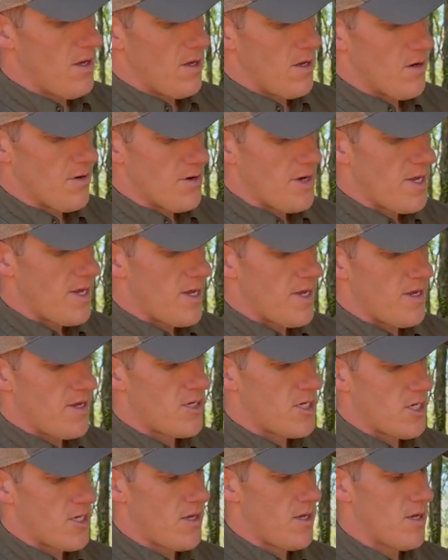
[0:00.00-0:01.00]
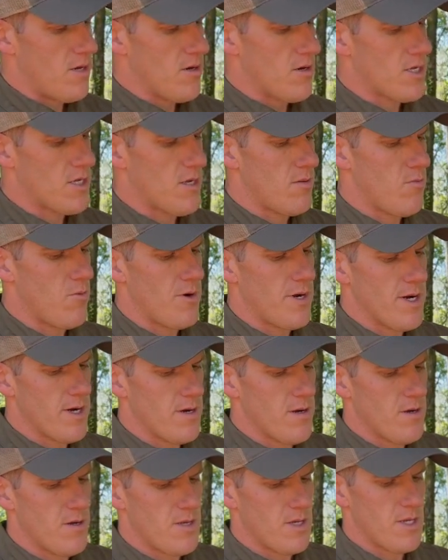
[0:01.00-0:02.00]
or edge in here
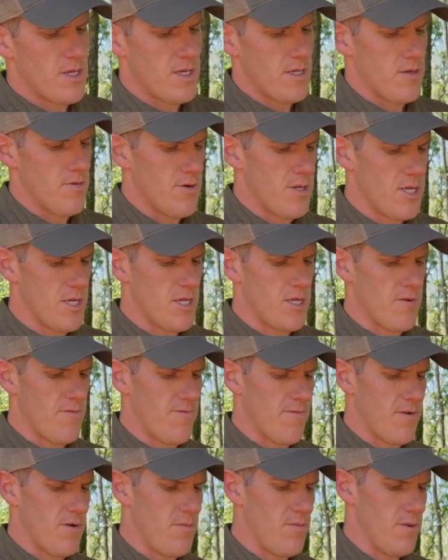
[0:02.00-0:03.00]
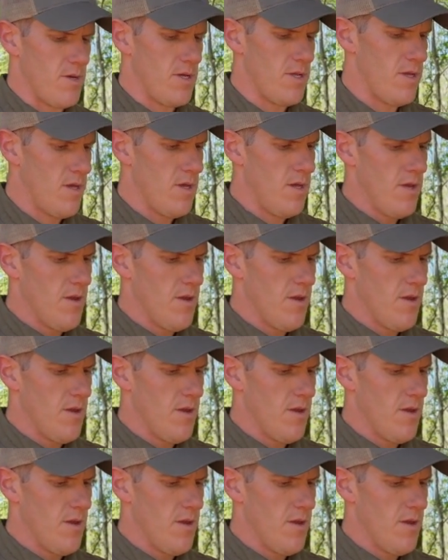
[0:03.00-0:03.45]
somewhere to get the retention from, but